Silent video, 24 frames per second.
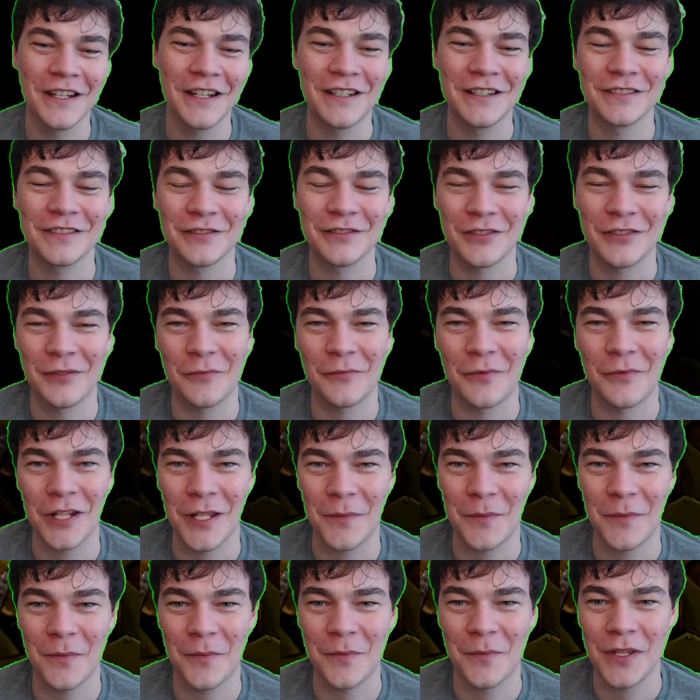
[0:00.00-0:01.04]
so then when it
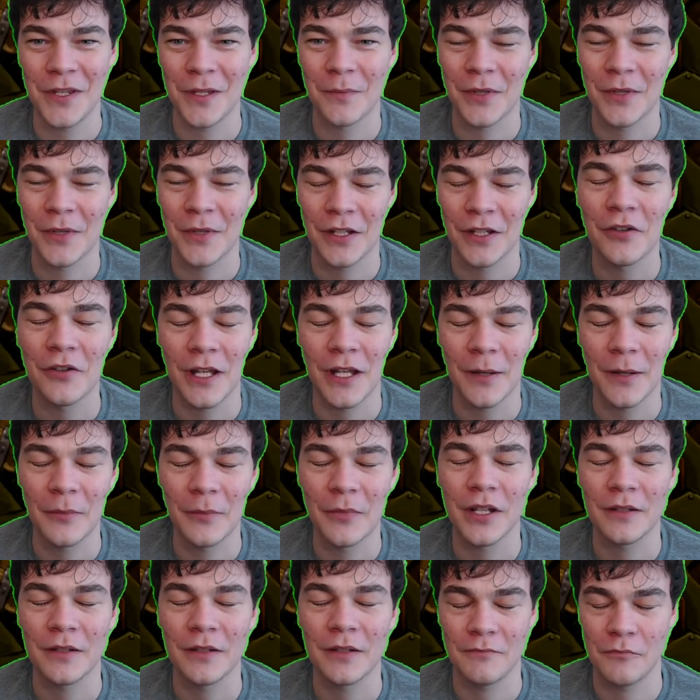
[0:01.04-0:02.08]
came to me, I'm like, "Okay, I'm
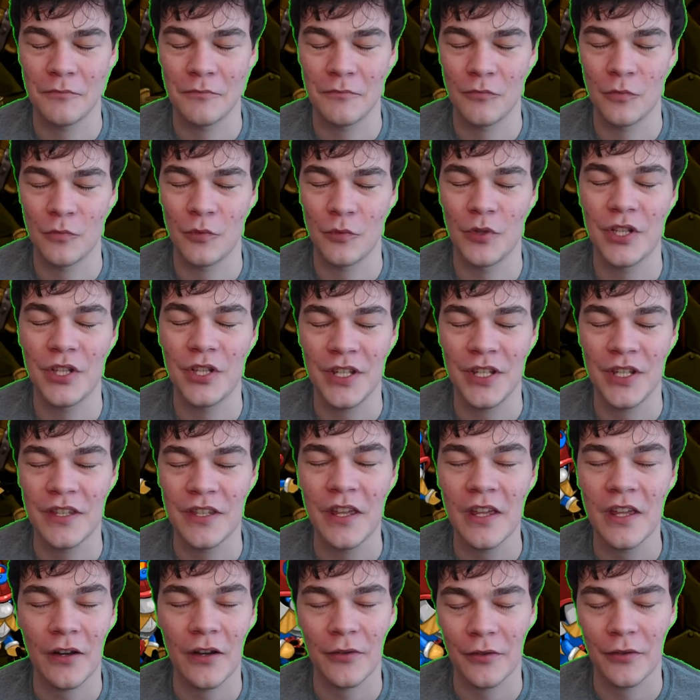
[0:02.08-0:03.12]
gonna really
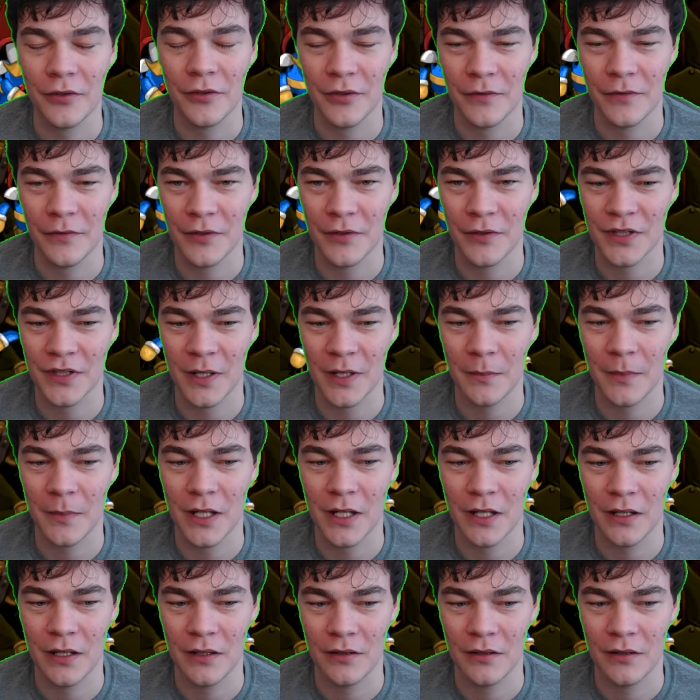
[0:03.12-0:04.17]
yell the first time
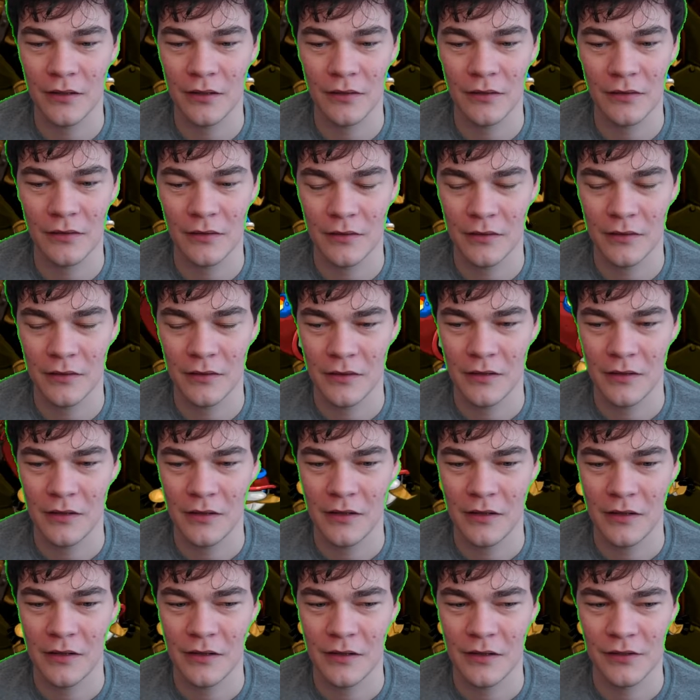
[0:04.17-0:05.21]
I
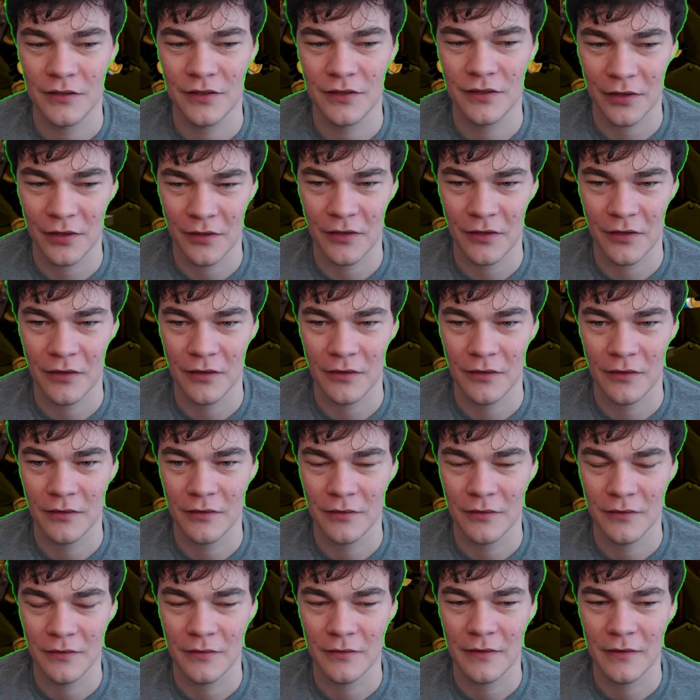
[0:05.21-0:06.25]
start.
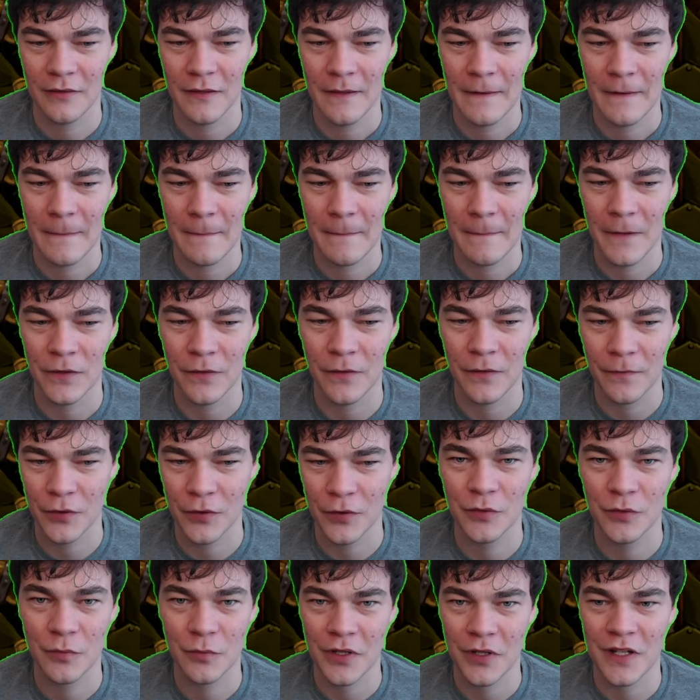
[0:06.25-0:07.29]
Like the
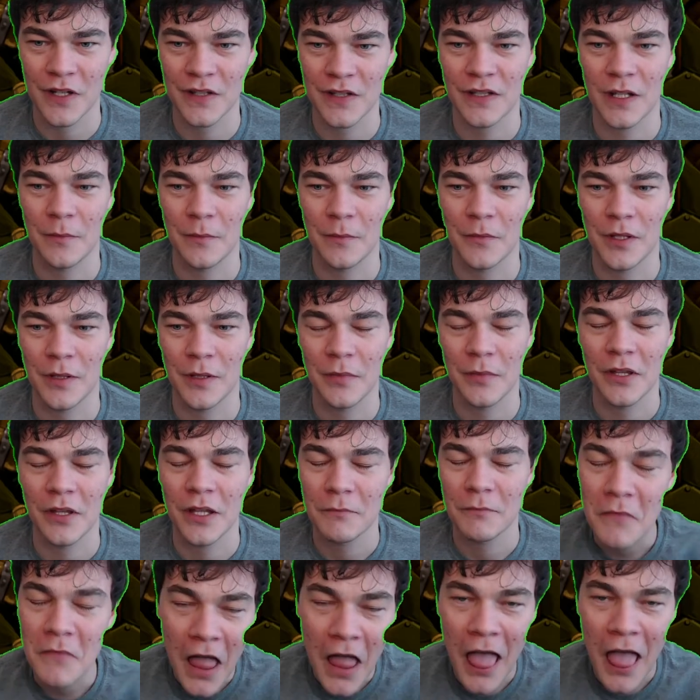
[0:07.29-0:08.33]
first word I say, I'm gonna be like,
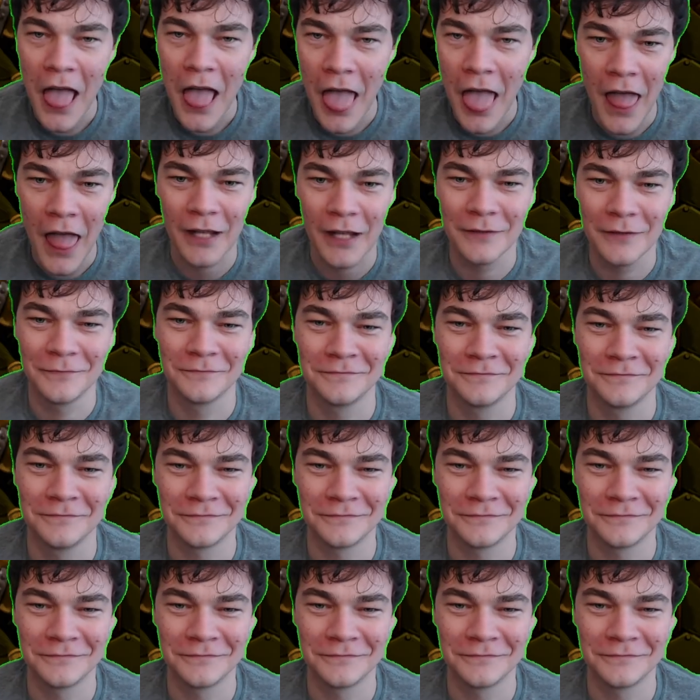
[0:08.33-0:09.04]
Bleh.